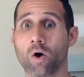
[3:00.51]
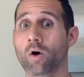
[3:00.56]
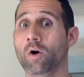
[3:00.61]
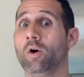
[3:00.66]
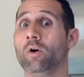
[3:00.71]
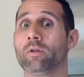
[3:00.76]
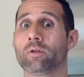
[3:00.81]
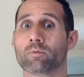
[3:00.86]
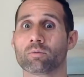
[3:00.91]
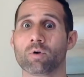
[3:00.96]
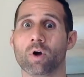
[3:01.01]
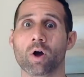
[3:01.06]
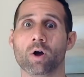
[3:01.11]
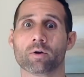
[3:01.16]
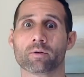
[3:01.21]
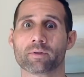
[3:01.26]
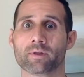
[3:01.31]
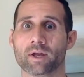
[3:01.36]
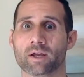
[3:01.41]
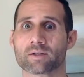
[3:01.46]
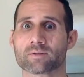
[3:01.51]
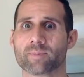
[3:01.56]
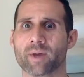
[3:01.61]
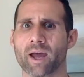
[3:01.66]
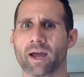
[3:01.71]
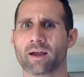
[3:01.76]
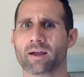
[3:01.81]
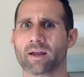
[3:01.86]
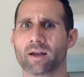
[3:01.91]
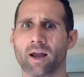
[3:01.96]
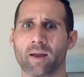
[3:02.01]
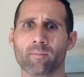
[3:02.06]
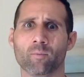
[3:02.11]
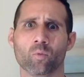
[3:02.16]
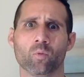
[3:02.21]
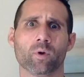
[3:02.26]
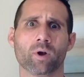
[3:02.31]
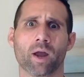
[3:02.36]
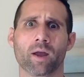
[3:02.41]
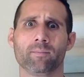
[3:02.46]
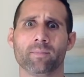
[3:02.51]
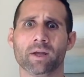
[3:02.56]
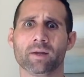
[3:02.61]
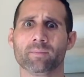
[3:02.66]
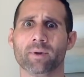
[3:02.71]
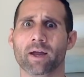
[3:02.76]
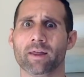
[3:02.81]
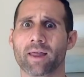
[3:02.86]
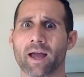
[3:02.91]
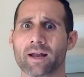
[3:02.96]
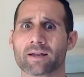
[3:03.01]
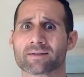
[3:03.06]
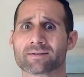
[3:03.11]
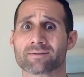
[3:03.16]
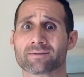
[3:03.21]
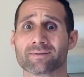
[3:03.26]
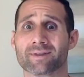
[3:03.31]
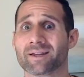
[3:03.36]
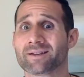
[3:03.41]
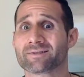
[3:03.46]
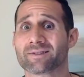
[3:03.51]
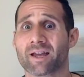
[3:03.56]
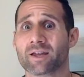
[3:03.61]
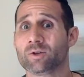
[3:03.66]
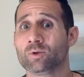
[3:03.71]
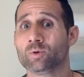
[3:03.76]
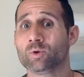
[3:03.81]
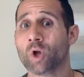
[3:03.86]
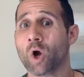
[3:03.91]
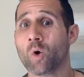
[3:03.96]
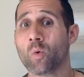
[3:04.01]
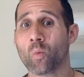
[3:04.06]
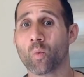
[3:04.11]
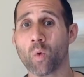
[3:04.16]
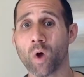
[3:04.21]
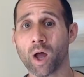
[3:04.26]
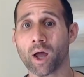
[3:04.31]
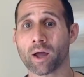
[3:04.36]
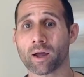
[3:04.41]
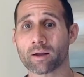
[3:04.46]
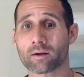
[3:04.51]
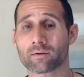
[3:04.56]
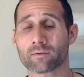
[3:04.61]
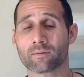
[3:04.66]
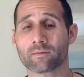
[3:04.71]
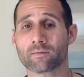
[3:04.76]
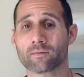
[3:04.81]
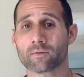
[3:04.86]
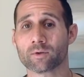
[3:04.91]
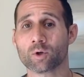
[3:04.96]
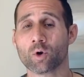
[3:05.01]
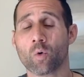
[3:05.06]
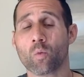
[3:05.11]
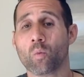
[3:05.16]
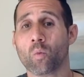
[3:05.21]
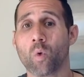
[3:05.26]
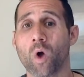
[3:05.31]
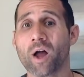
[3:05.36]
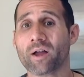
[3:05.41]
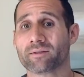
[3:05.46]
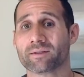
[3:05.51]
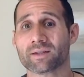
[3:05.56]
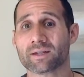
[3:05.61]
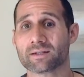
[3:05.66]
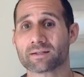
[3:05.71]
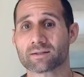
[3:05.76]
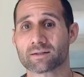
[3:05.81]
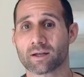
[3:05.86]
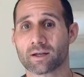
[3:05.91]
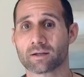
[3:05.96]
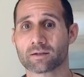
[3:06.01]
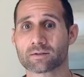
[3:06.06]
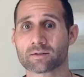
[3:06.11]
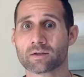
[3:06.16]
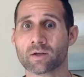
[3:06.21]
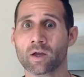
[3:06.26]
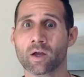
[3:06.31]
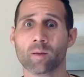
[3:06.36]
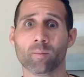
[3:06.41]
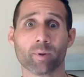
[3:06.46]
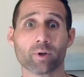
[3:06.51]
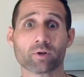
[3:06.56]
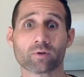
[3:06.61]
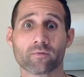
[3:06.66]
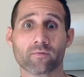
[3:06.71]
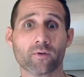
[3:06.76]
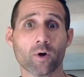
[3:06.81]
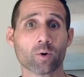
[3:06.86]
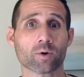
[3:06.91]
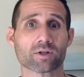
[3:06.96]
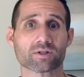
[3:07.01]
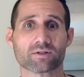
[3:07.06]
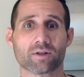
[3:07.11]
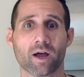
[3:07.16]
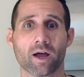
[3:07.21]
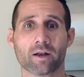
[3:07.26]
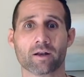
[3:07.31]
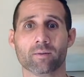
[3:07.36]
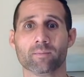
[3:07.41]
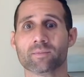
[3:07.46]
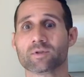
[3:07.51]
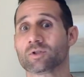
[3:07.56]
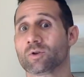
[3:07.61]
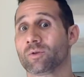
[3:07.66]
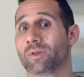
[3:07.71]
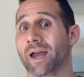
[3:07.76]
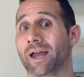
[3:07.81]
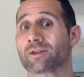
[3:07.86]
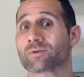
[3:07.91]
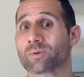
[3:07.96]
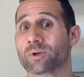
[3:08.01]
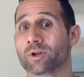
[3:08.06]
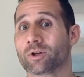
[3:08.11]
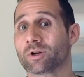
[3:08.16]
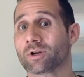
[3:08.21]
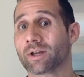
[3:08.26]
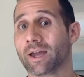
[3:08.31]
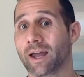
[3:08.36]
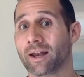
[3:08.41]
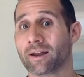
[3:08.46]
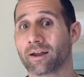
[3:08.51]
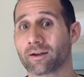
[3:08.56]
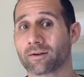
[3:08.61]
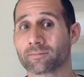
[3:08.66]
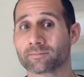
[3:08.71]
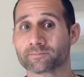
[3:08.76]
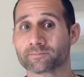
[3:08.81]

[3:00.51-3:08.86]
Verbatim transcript: all the wrong things back. And I, what I mean by that is things that you don't want. You don't want these things, but you're focused on them. So that's what you're getting.